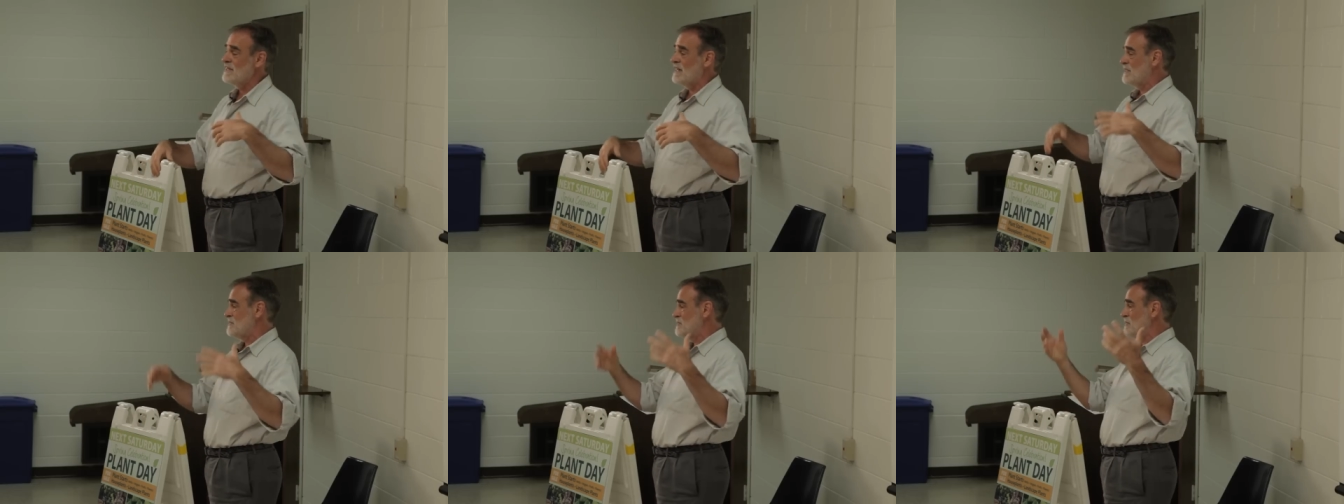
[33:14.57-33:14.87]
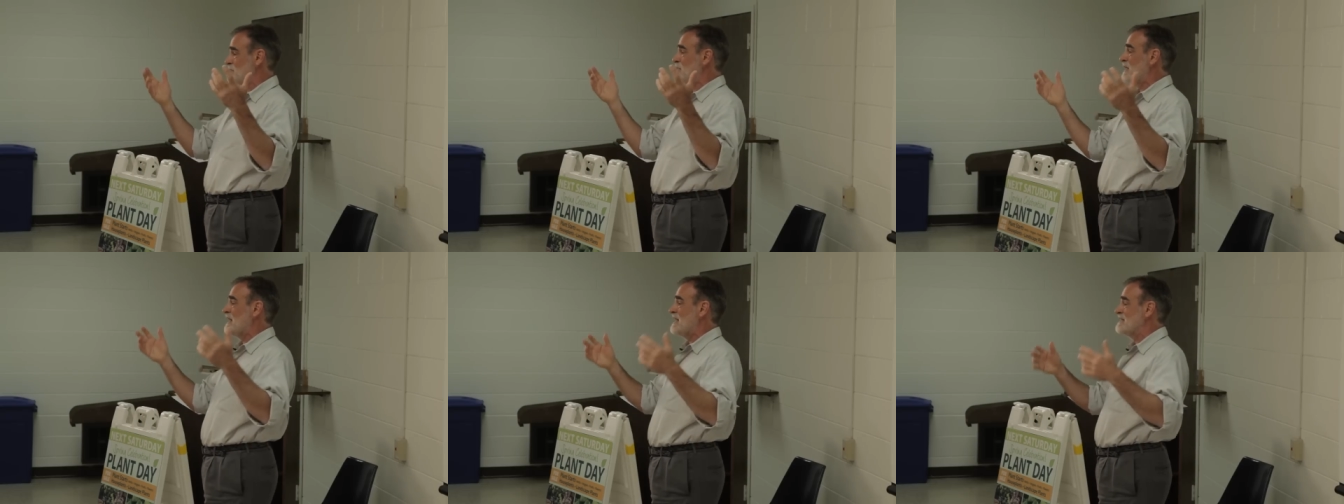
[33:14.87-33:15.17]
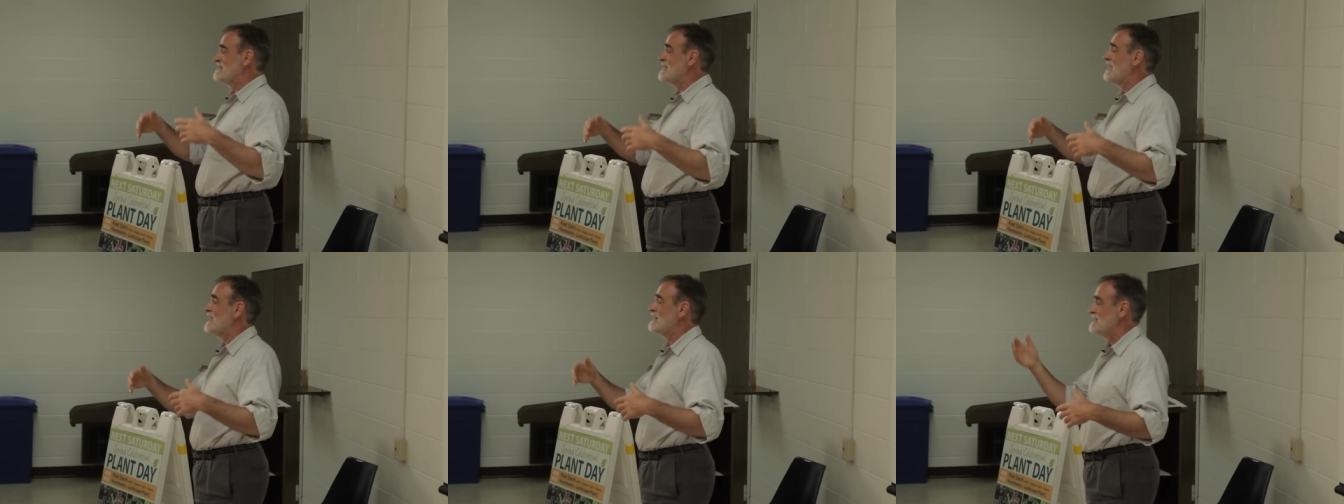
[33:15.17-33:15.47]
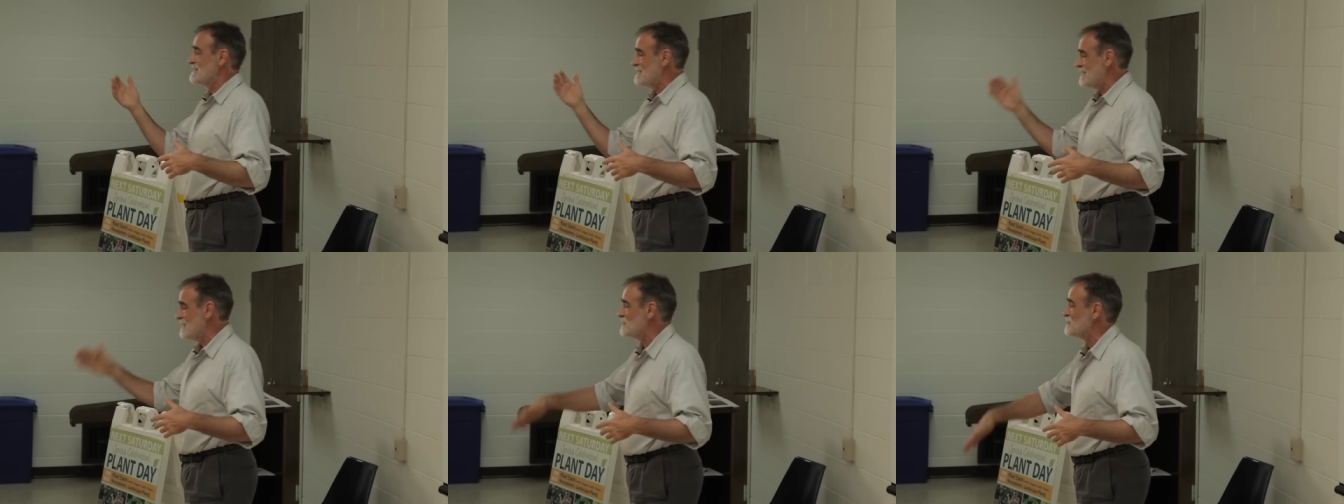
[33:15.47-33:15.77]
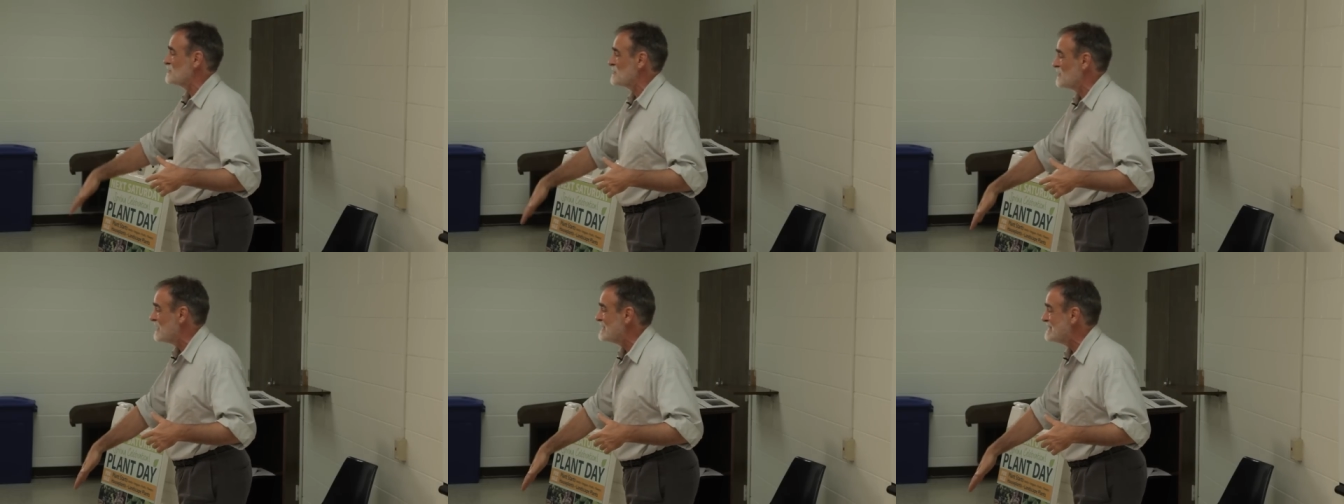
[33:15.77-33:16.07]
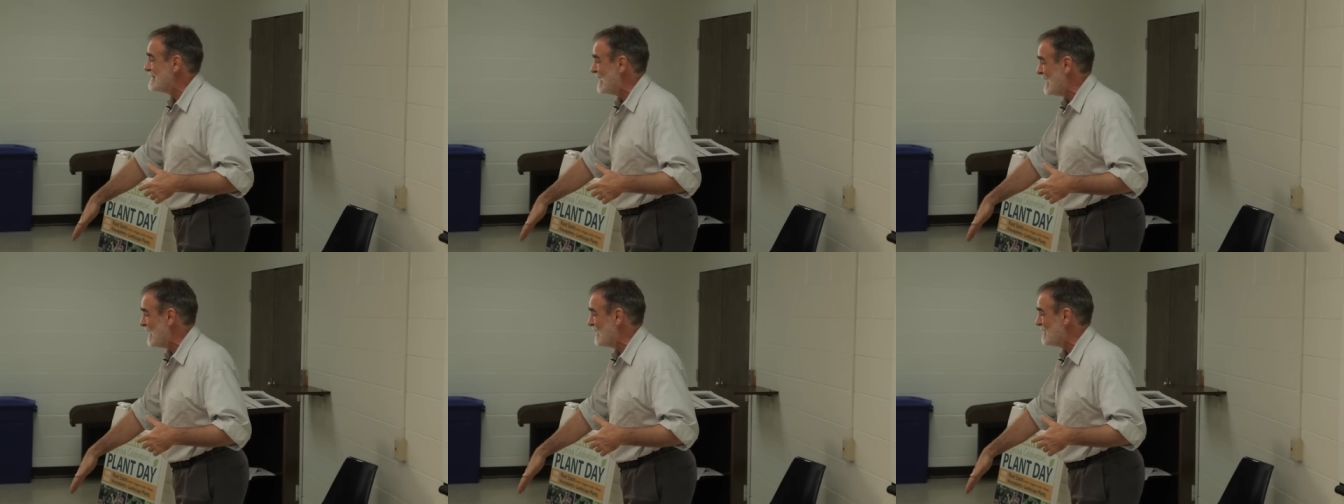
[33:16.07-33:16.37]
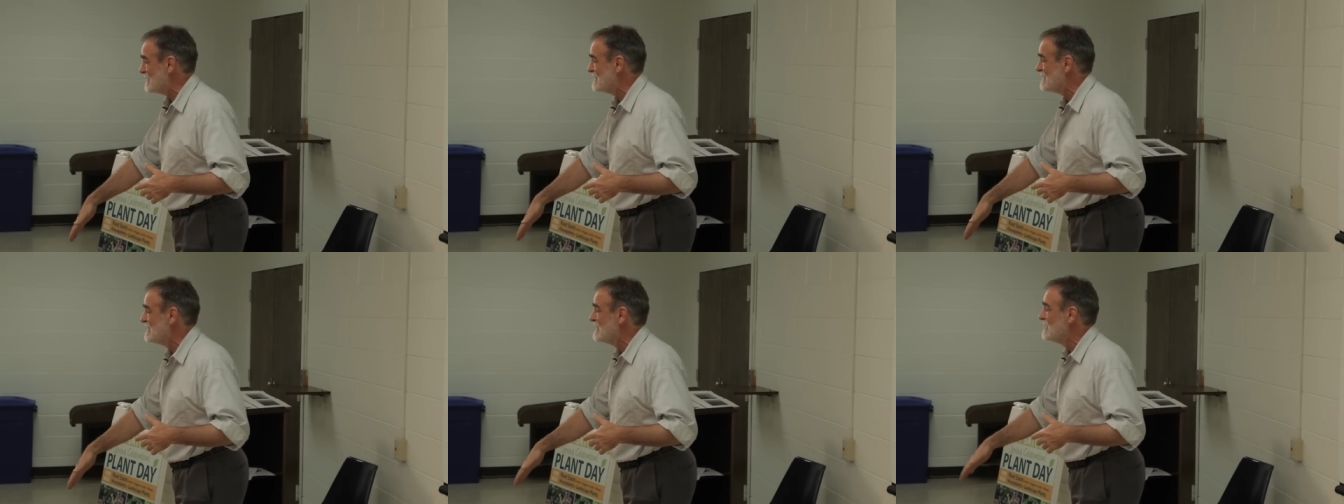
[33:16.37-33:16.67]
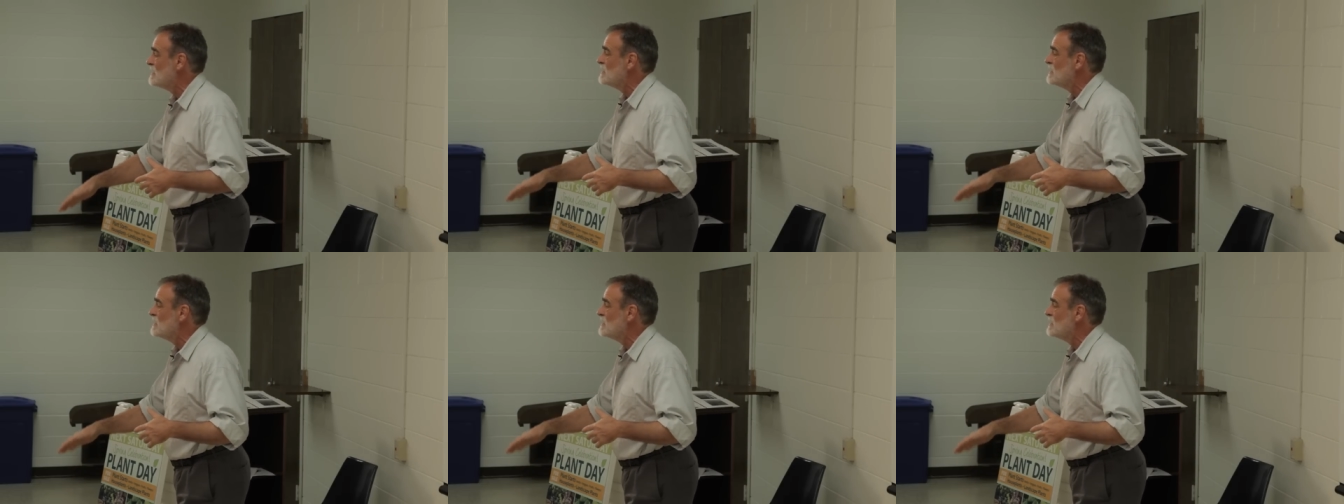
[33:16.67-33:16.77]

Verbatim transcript: I should put out 10, his sales would have gone down.